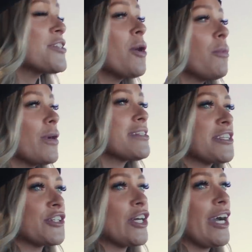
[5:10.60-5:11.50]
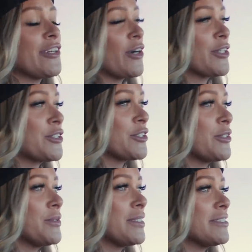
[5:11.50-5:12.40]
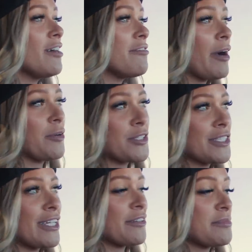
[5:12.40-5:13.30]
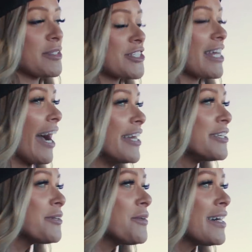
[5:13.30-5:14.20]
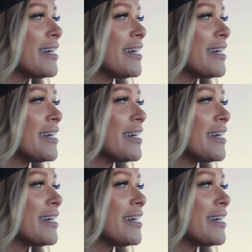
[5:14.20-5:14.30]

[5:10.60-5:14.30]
just hope West and the Grind Hard crew love how it turned out as much as I do.